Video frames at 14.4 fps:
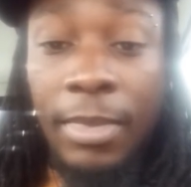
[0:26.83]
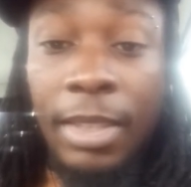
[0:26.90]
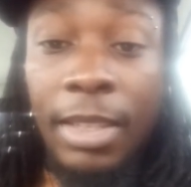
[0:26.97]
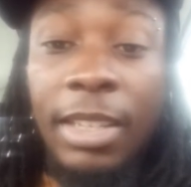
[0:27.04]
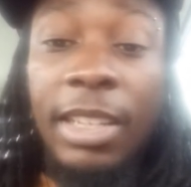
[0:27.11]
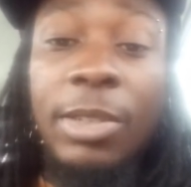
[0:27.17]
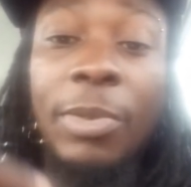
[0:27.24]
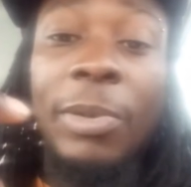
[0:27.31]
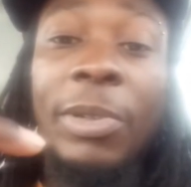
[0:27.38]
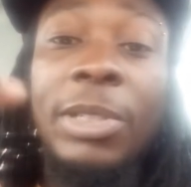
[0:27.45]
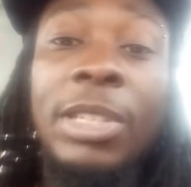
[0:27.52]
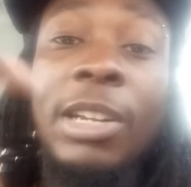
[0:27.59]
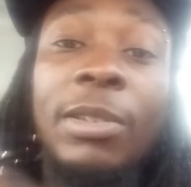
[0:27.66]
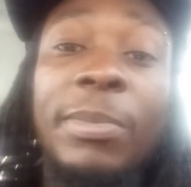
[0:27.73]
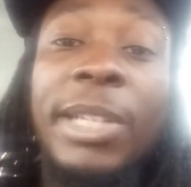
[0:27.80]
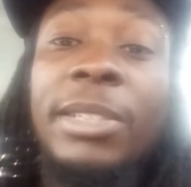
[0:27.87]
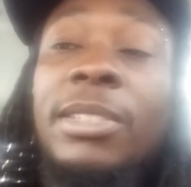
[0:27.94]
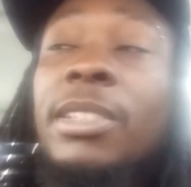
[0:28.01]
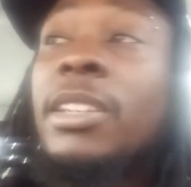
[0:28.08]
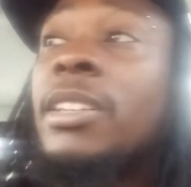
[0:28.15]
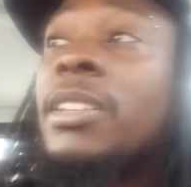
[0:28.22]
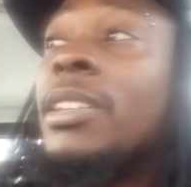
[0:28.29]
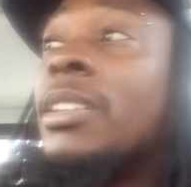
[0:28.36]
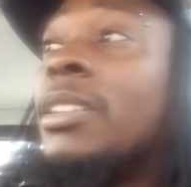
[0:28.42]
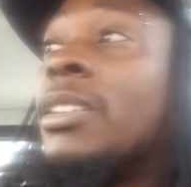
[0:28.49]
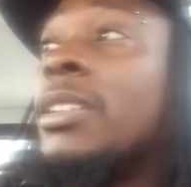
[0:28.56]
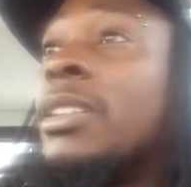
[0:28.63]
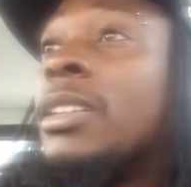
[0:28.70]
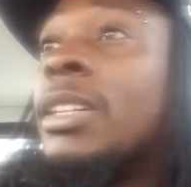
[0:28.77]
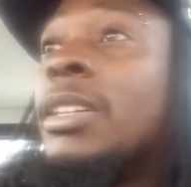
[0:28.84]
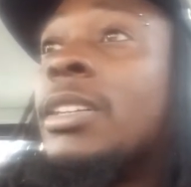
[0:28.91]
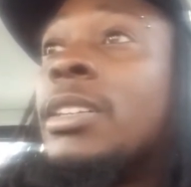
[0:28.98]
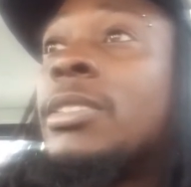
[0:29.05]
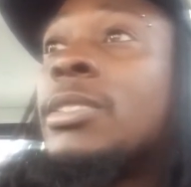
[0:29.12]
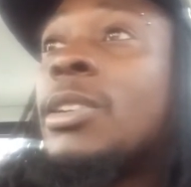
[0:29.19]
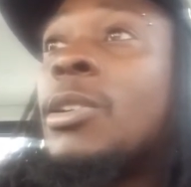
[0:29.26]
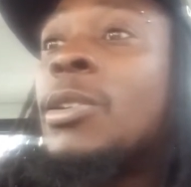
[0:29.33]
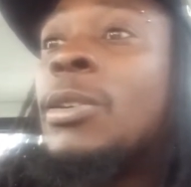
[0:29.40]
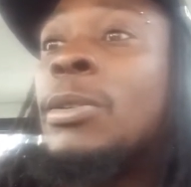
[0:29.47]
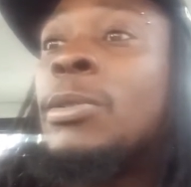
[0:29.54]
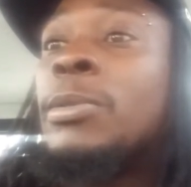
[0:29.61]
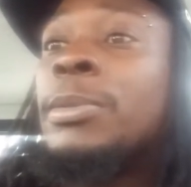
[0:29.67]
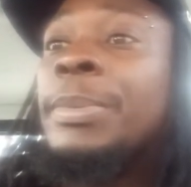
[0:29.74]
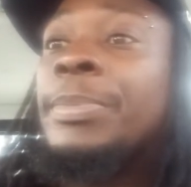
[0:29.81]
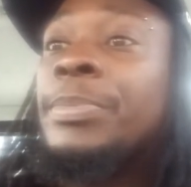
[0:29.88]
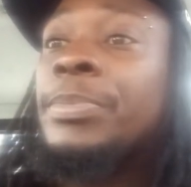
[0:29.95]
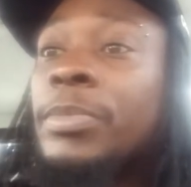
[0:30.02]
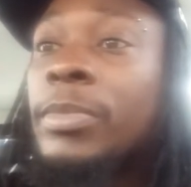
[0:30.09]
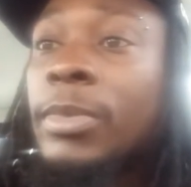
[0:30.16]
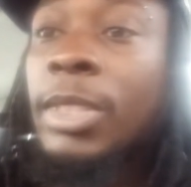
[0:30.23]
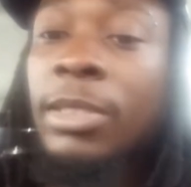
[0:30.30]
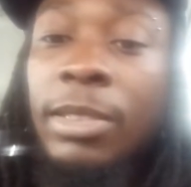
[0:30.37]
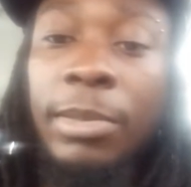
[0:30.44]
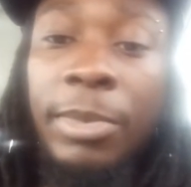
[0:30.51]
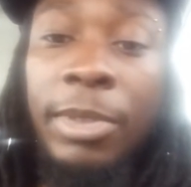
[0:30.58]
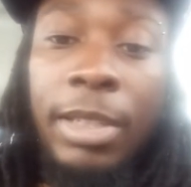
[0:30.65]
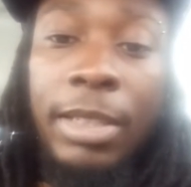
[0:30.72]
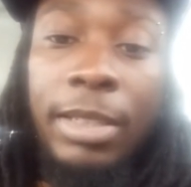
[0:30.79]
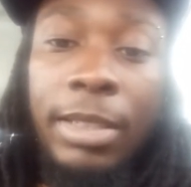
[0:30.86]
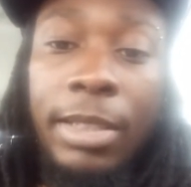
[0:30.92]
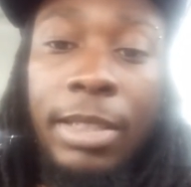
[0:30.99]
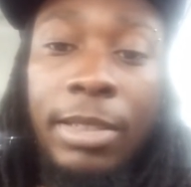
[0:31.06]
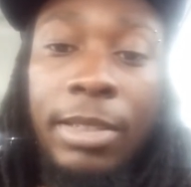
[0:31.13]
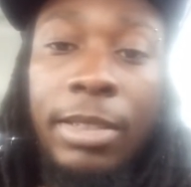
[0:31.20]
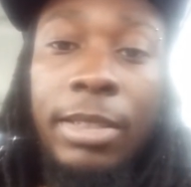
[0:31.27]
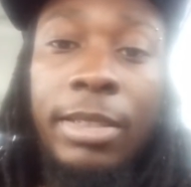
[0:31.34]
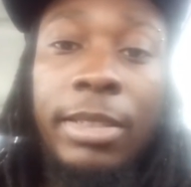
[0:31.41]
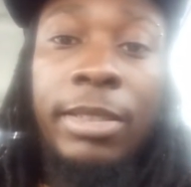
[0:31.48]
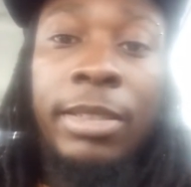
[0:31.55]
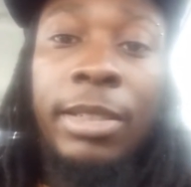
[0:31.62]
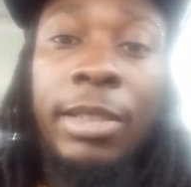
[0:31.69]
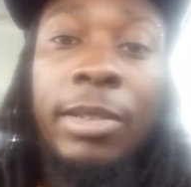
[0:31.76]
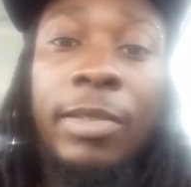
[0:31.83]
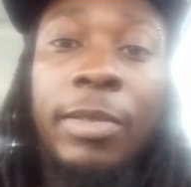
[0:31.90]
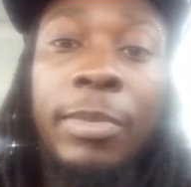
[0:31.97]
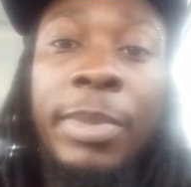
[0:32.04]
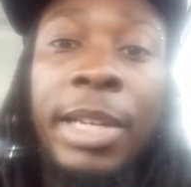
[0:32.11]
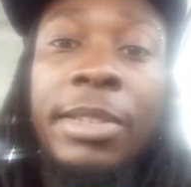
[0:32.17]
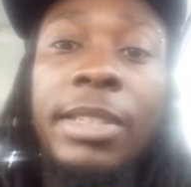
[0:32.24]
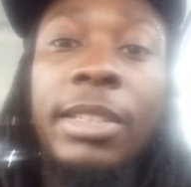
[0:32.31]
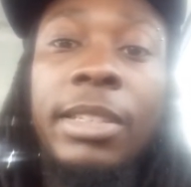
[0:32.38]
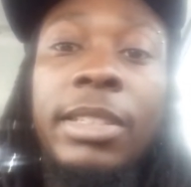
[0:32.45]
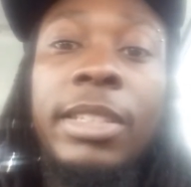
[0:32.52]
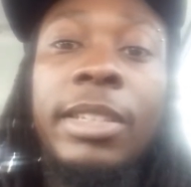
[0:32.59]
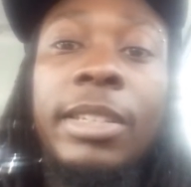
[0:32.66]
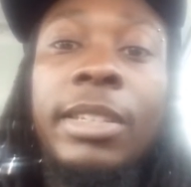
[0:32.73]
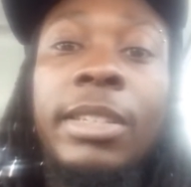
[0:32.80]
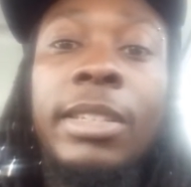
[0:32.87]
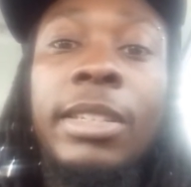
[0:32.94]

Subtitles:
That's what I want to talk about today. So, hold on, let me crank this down. So basically,